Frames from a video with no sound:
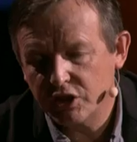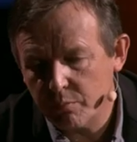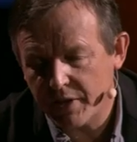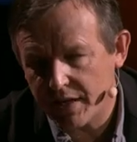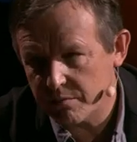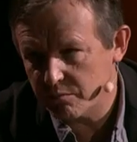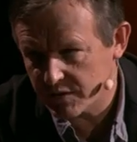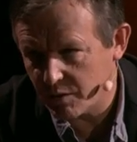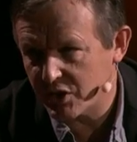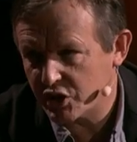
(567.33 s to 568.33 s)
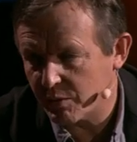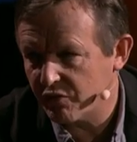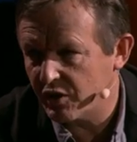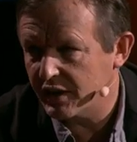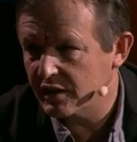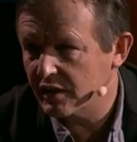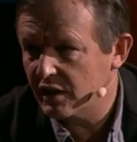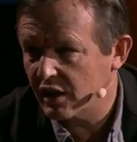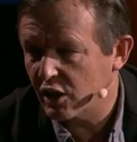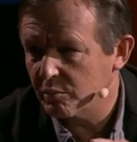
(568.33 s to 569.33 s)
don't pay so much up front.
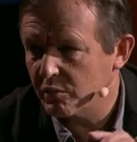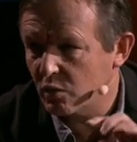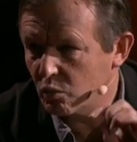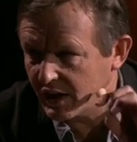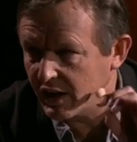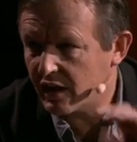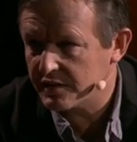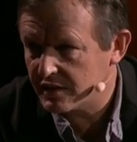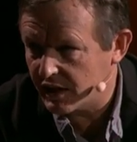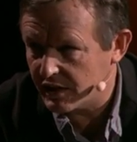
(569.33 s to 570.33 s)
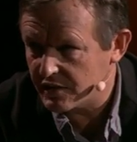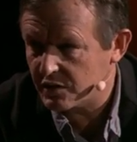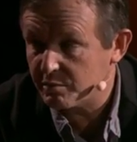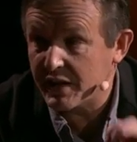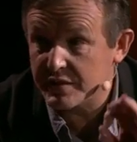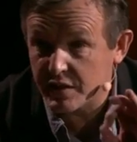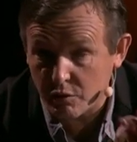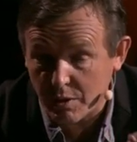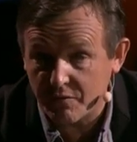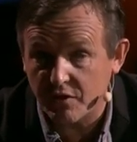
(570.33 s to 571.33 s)
Let us pay
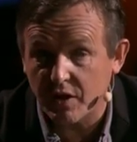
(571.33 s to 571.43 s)
zero up